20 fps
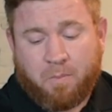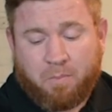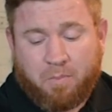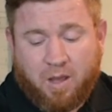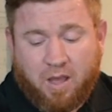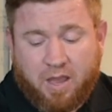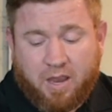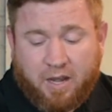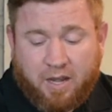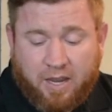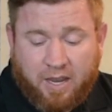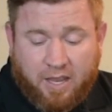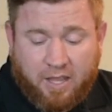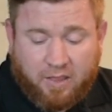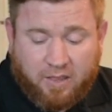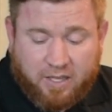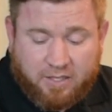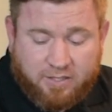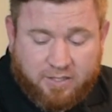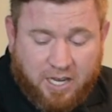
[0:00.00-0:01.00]
But
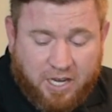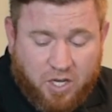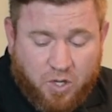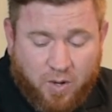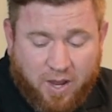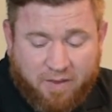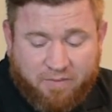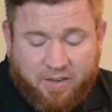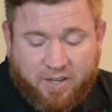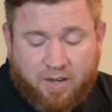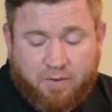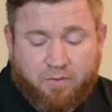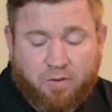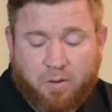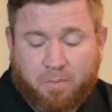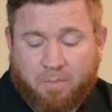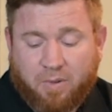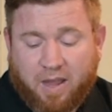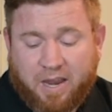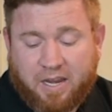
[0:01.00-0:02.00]
let's say you have a
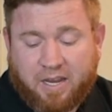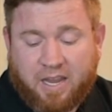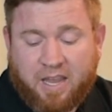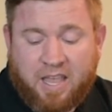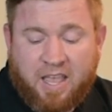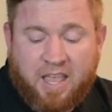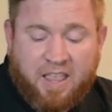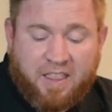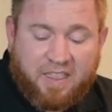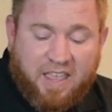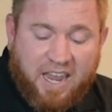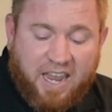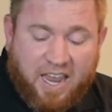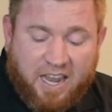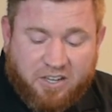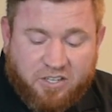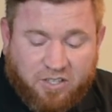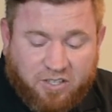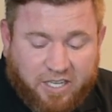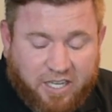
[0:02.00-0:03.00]
different bike. They
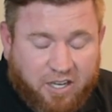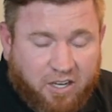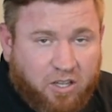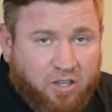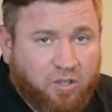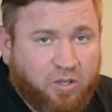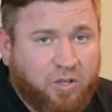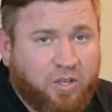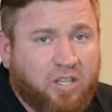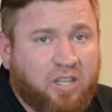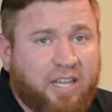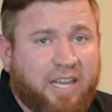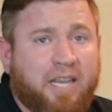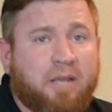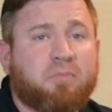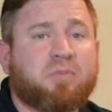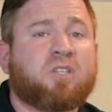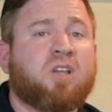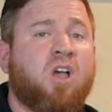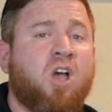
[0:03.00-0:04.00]
actually include
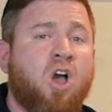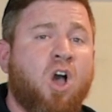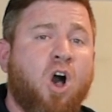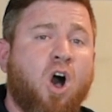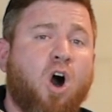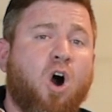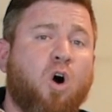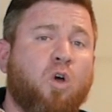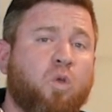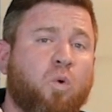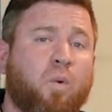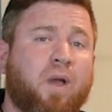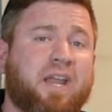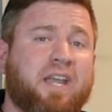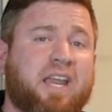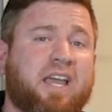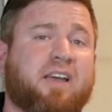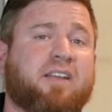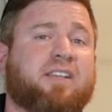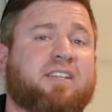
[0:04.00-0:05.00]
clamps all the way
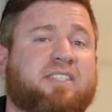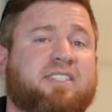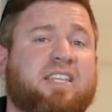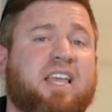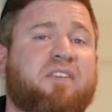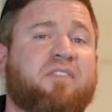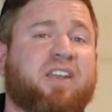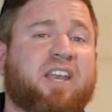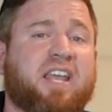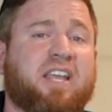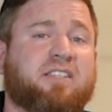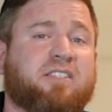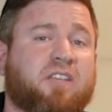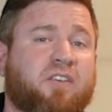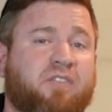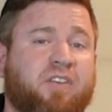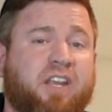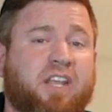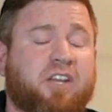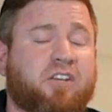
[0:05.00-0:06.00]
down to 7/8
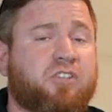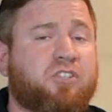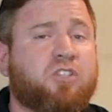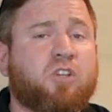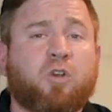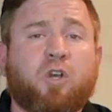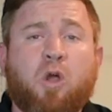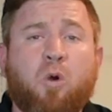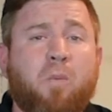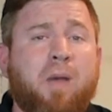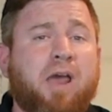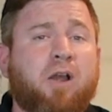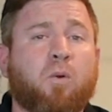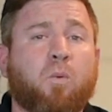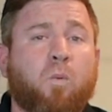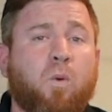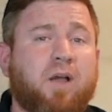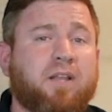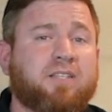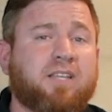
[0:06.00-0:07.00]
of an inch. So no matter
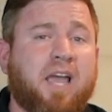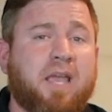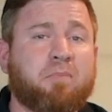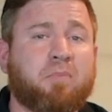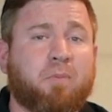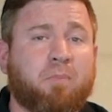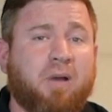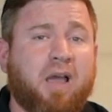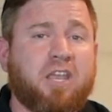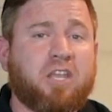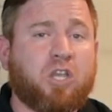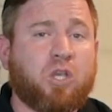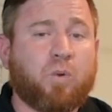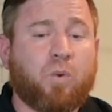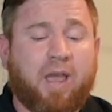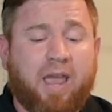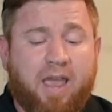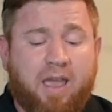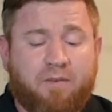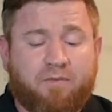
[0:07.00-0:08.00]
what type of bike you
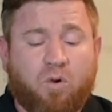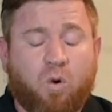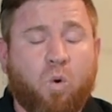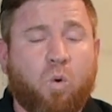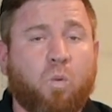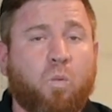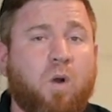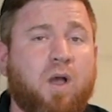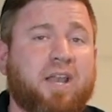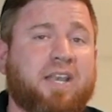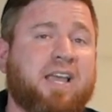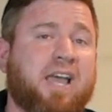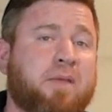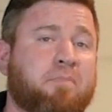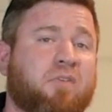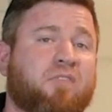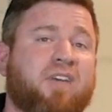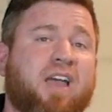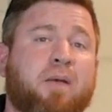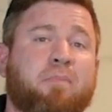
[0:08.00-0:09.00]
have or what
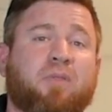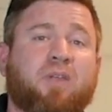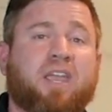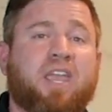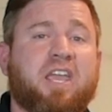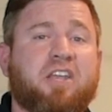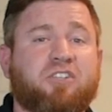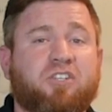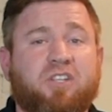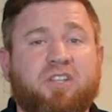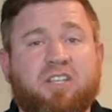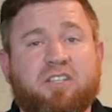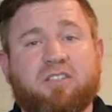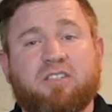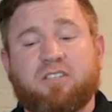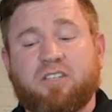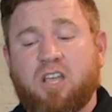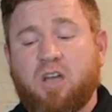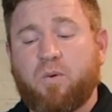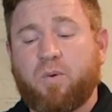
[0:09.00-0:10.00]
type of application this
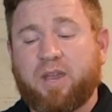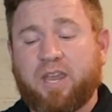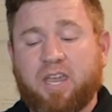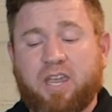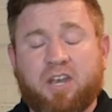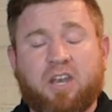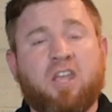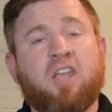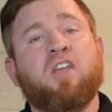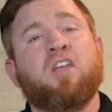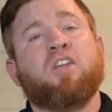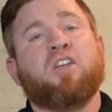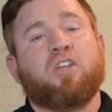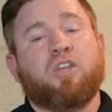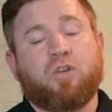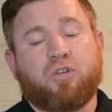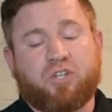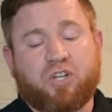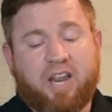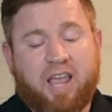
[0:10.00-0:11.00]
is going in,
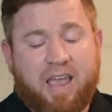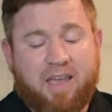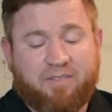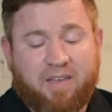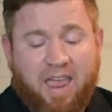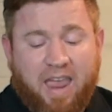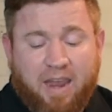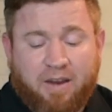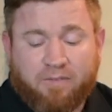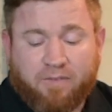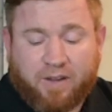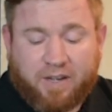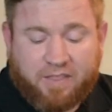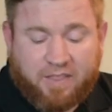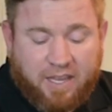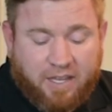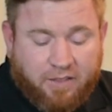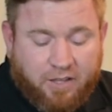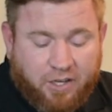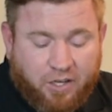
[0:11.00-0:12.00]
you should have
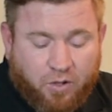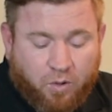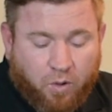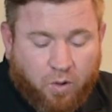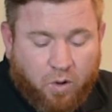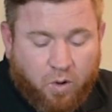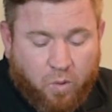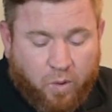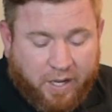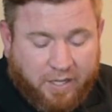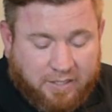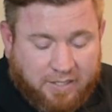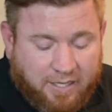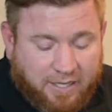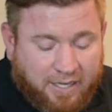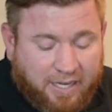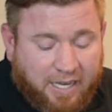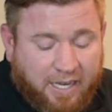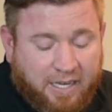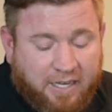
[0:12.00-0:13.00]
everything that you're going to
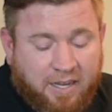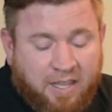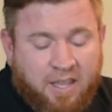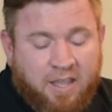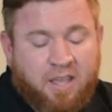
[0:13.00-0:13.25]
need.